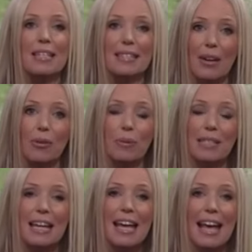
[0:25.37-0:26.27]

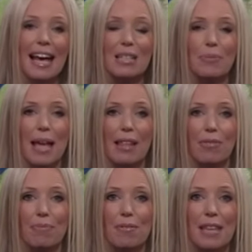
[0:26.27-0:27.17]
southwards as we head
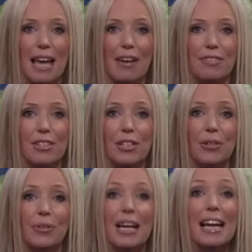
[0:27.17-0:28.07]
through the
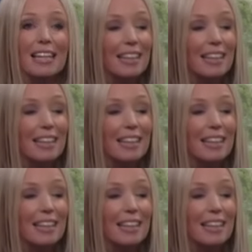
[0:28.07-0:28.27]
afternoon.